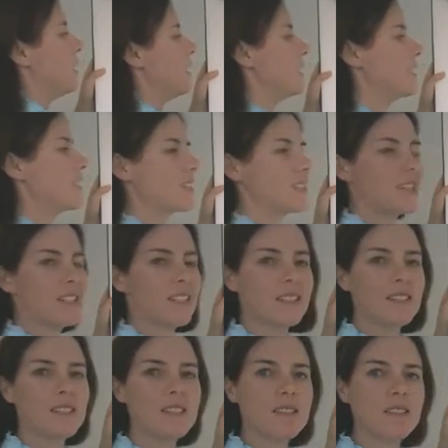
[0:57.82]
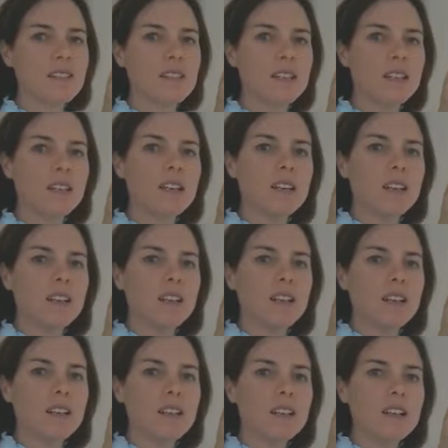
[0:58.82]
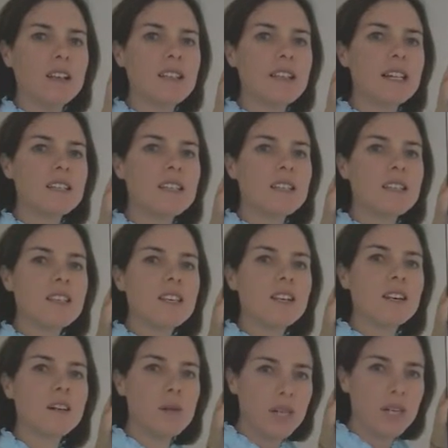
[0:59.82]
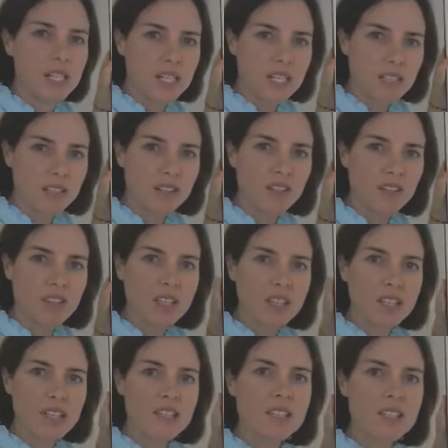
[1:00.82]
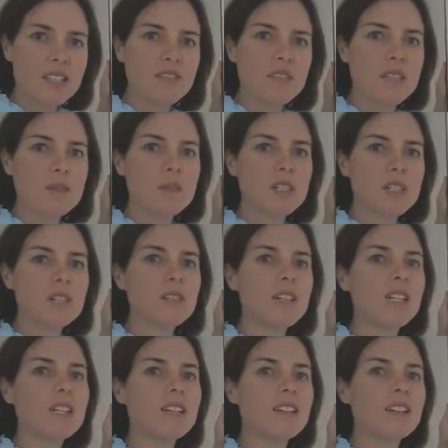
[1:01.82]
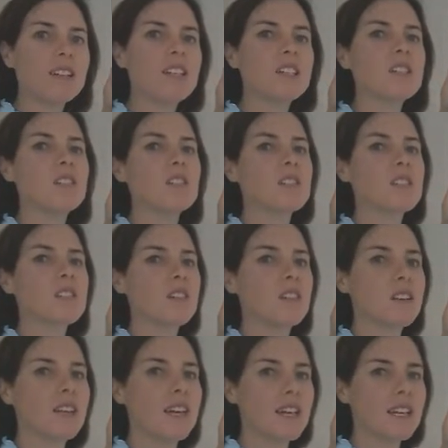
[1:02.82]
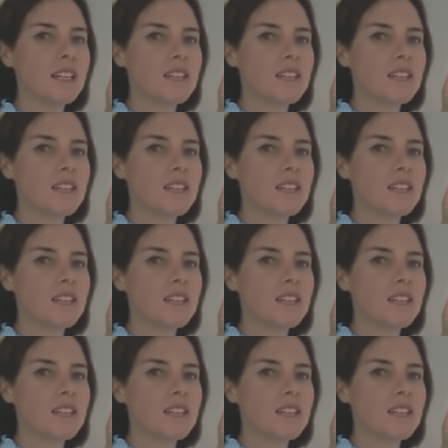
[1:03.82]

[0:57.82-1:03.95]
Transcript: 3 is 6. Now that's the equation of the axis of symmetry. It's also the